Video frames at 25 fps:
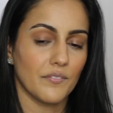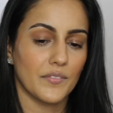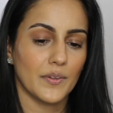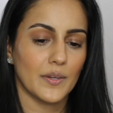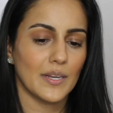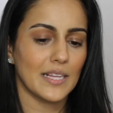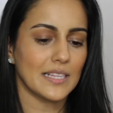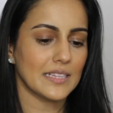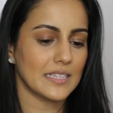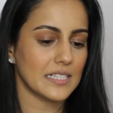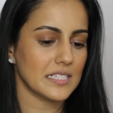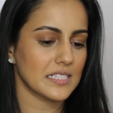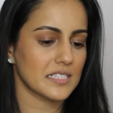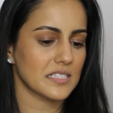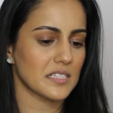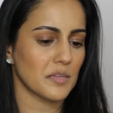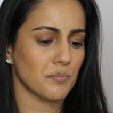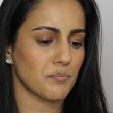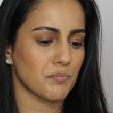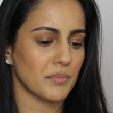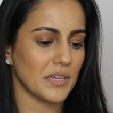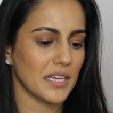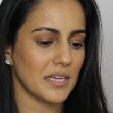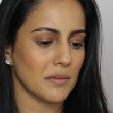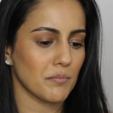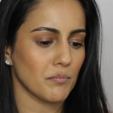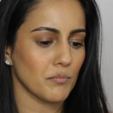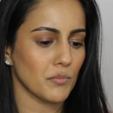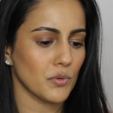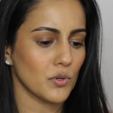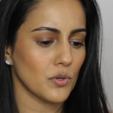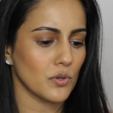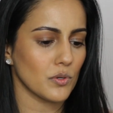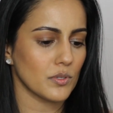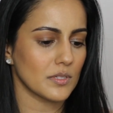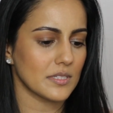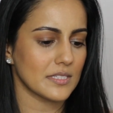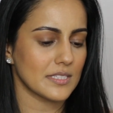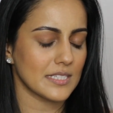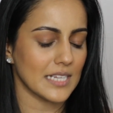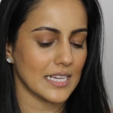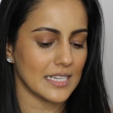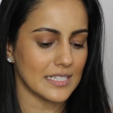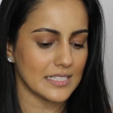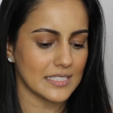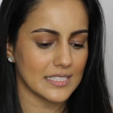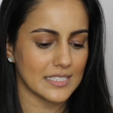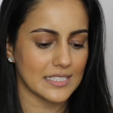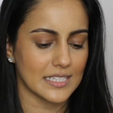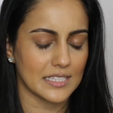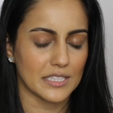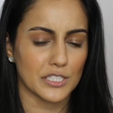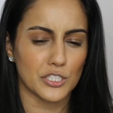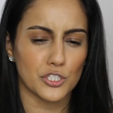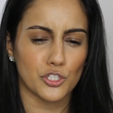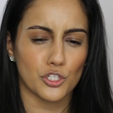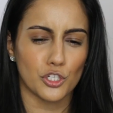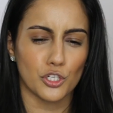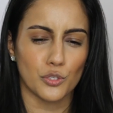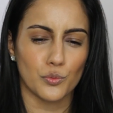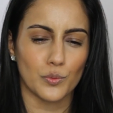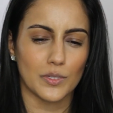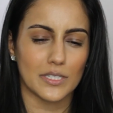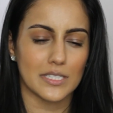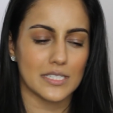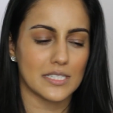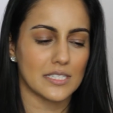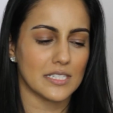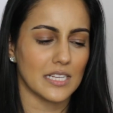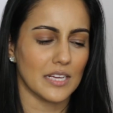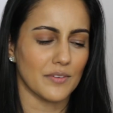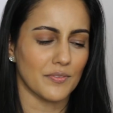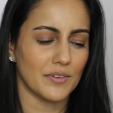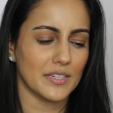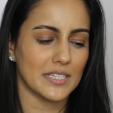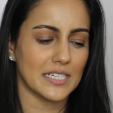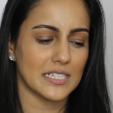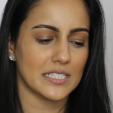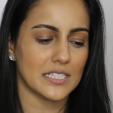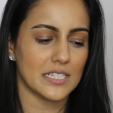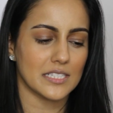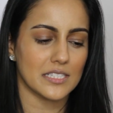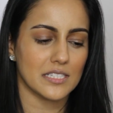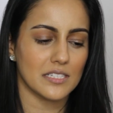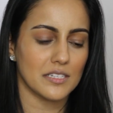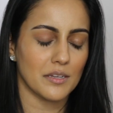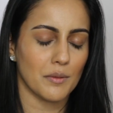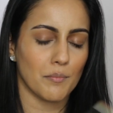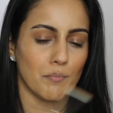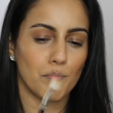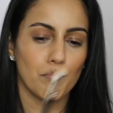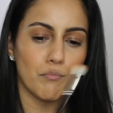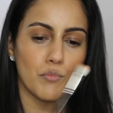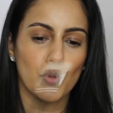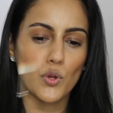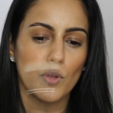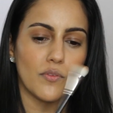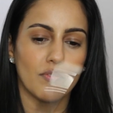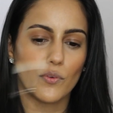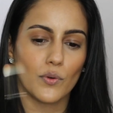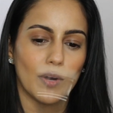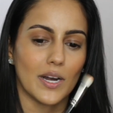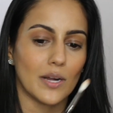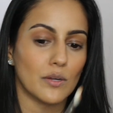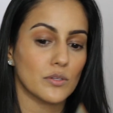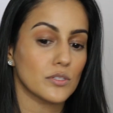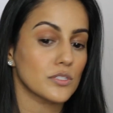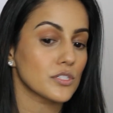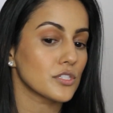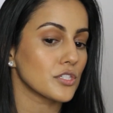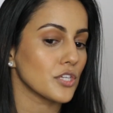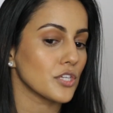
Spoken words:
I feel like this is a bit more dense than the 217. It doesn't move around